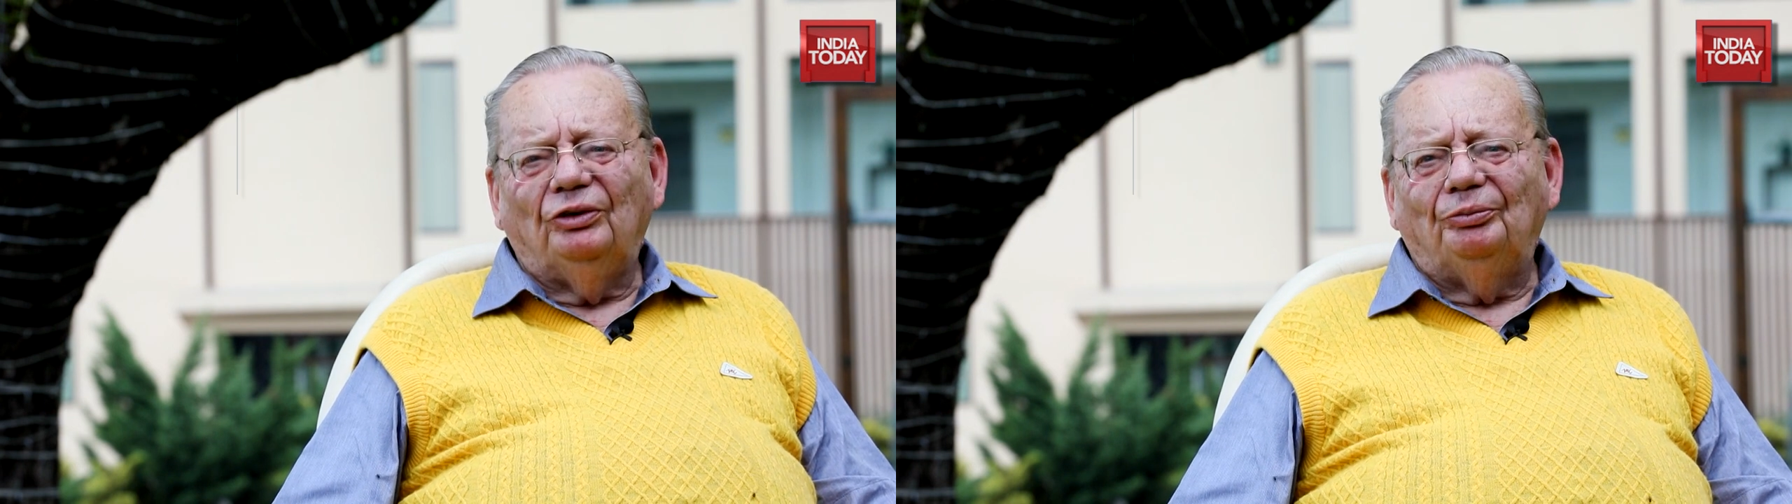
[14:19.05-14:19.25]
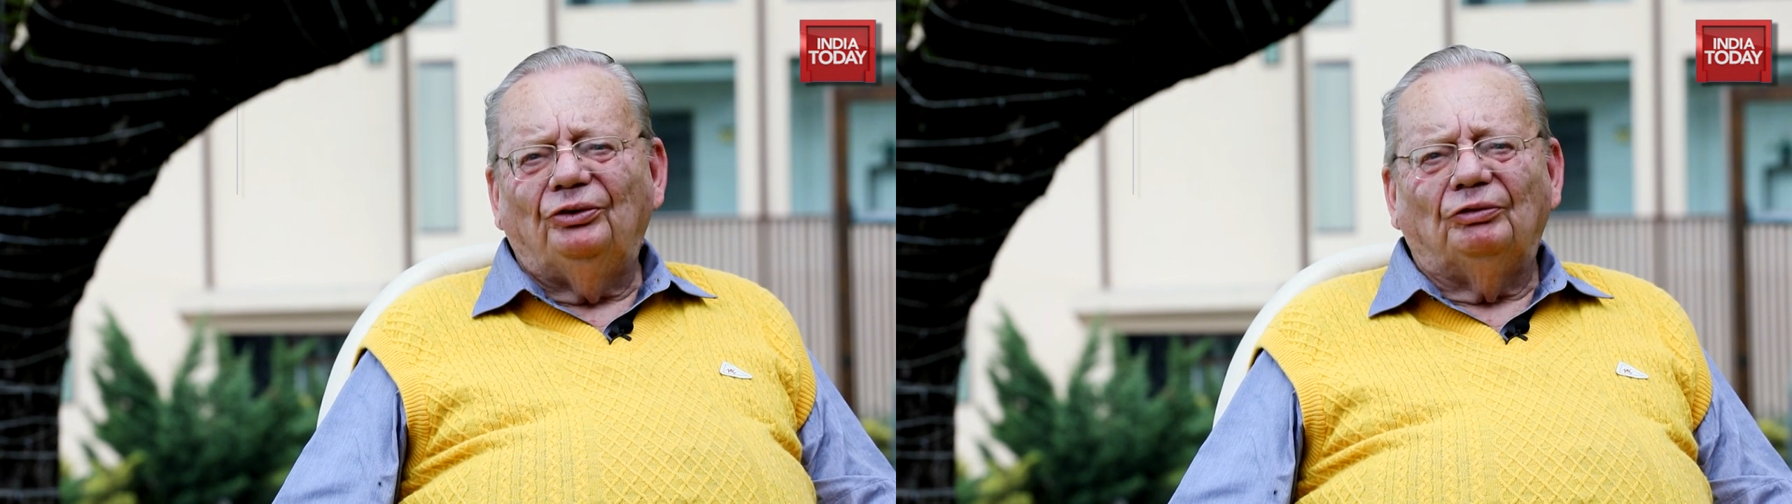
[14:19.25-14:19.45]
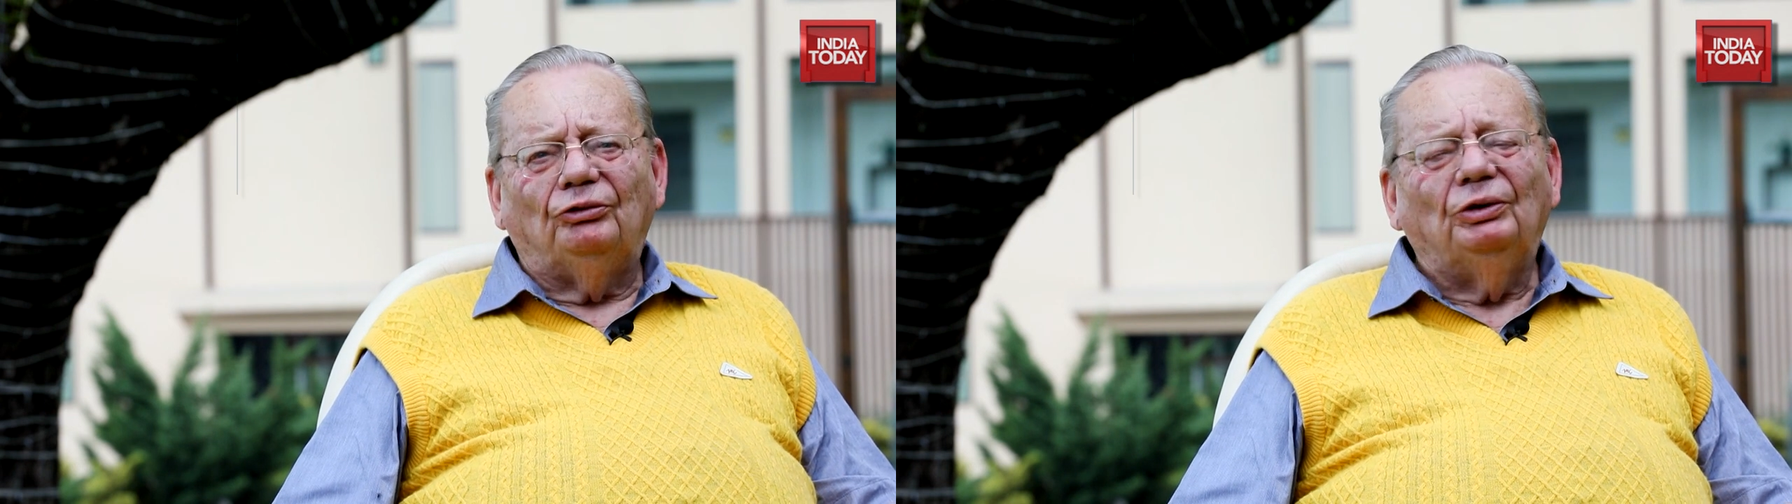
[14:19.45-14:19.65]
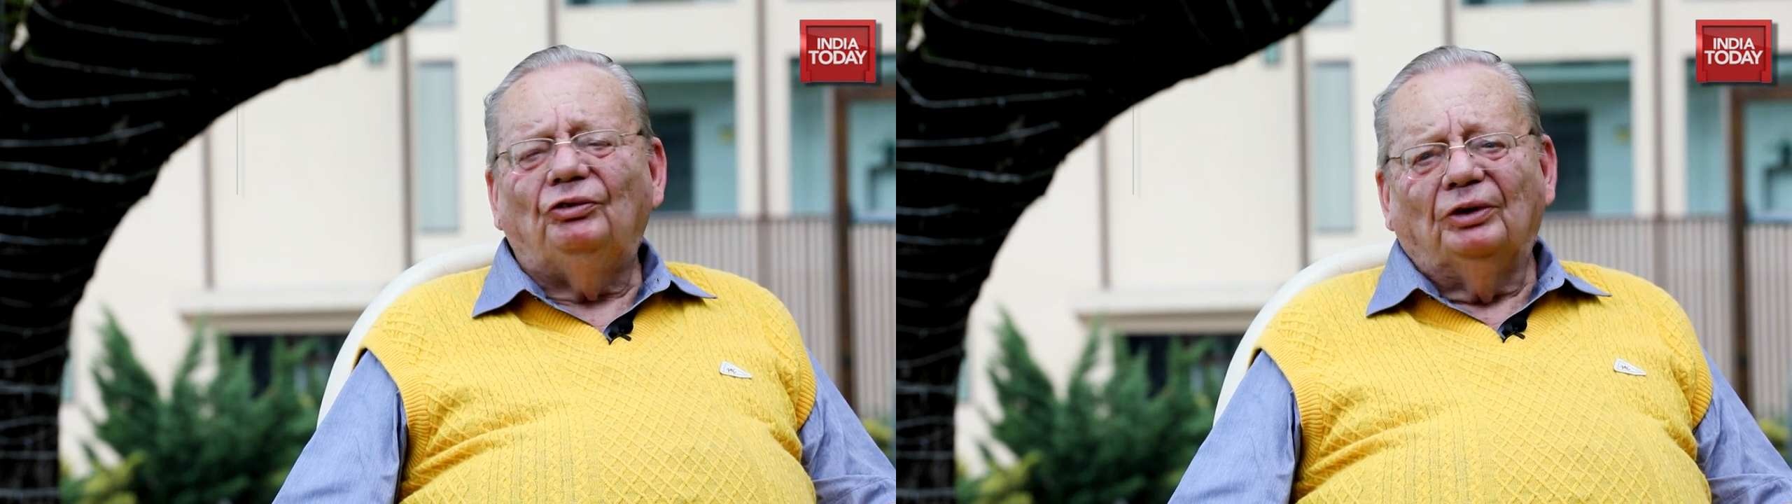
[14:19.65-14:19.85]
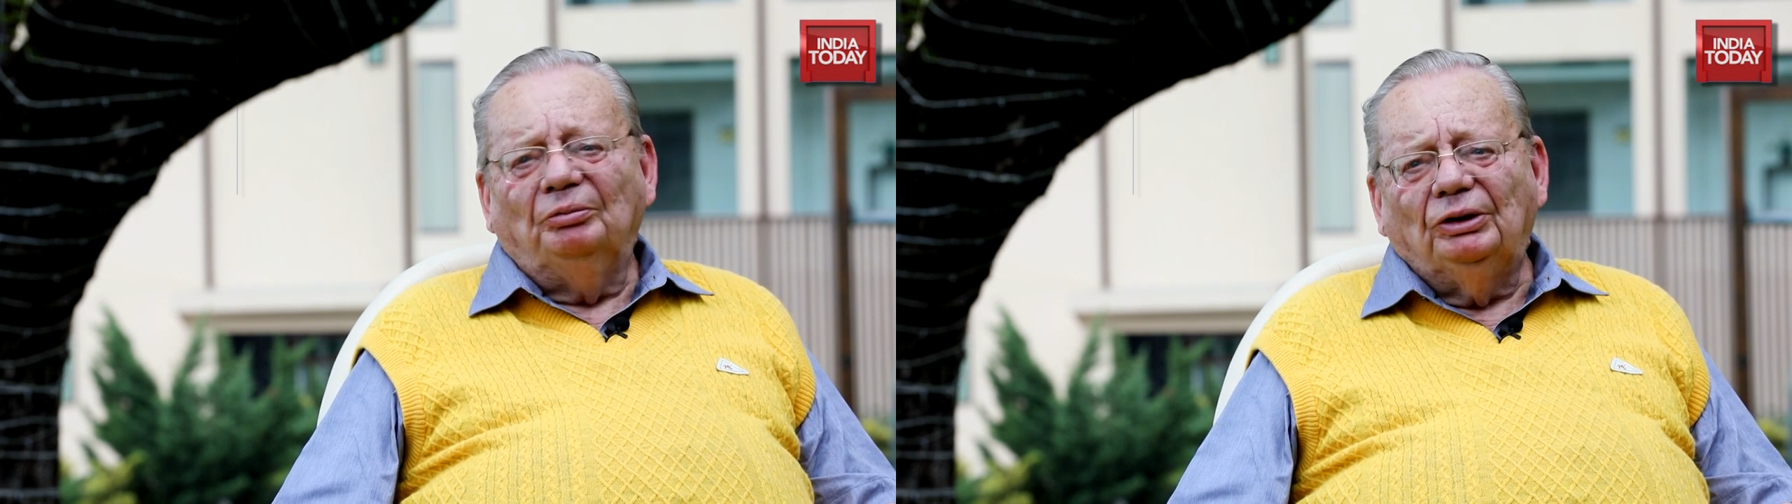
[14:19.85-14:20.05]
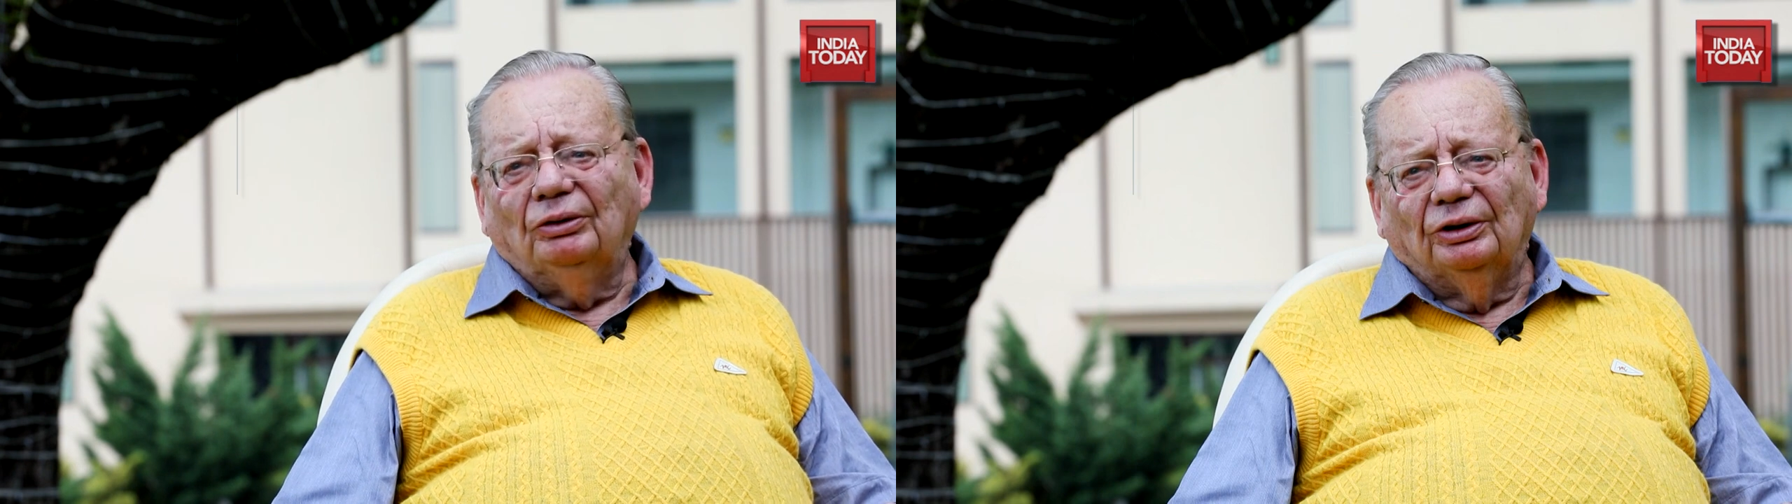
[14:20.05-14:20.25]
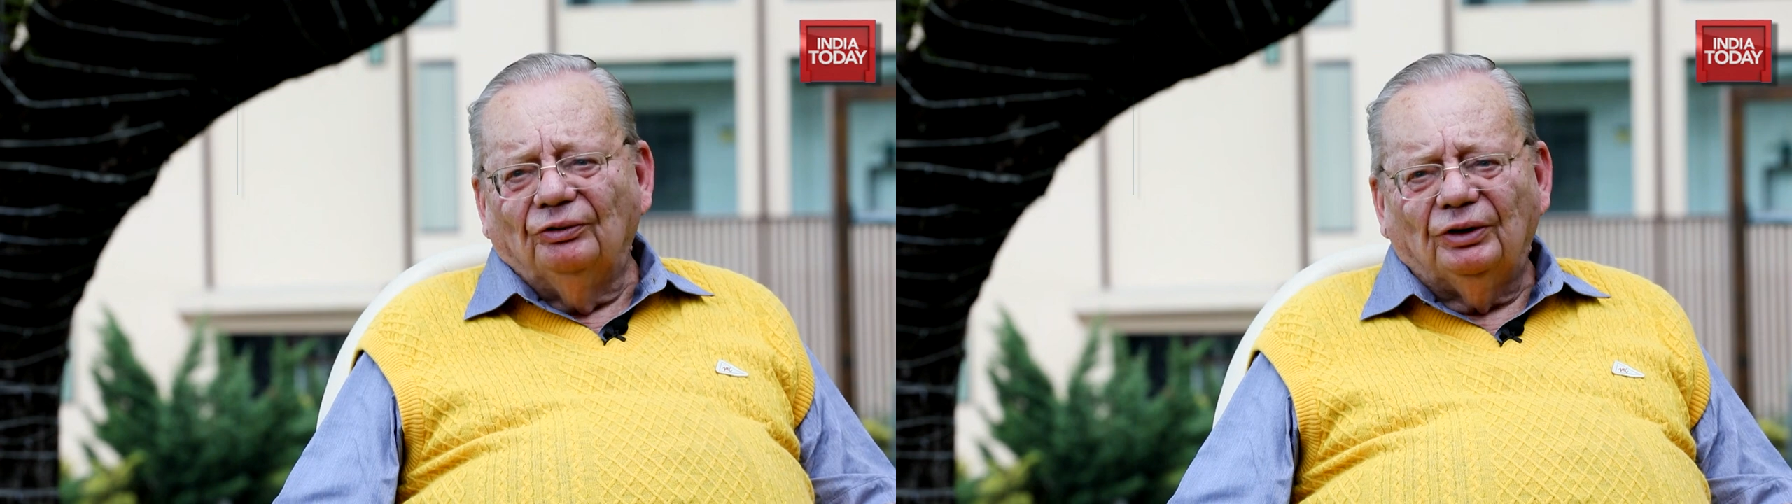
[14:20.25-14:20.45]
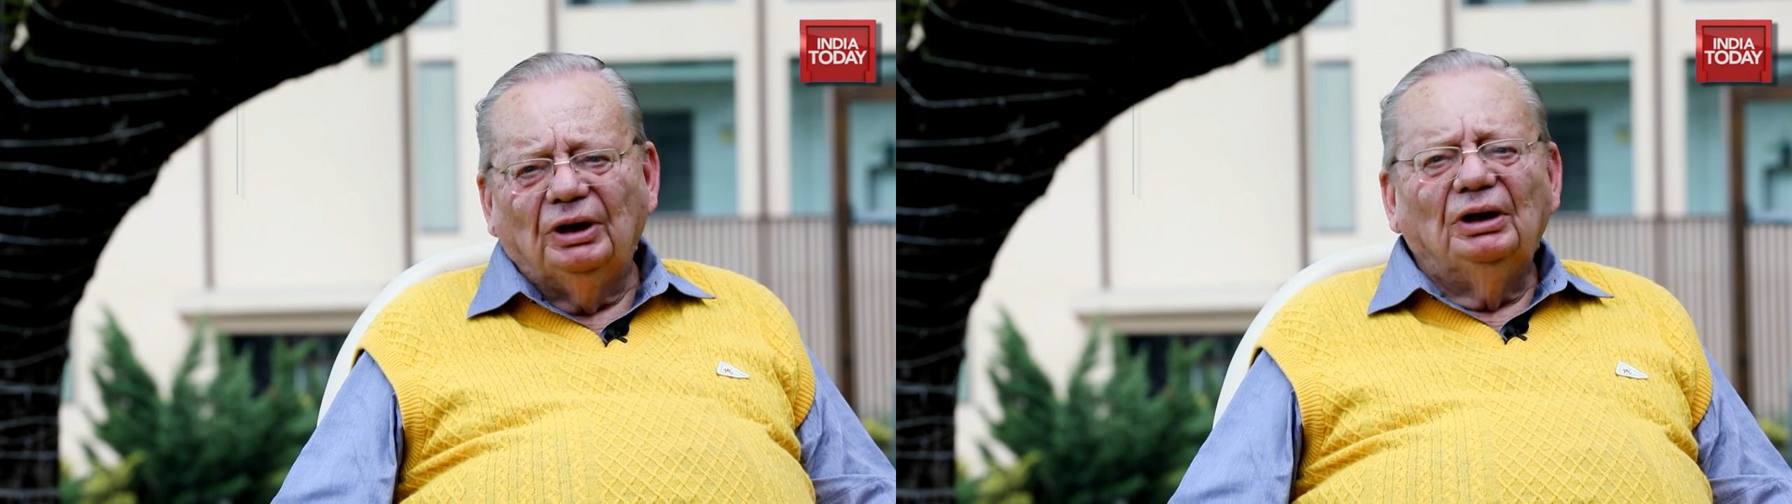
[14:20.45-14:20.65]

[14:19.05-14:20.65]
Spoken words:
obsessed with semicolons.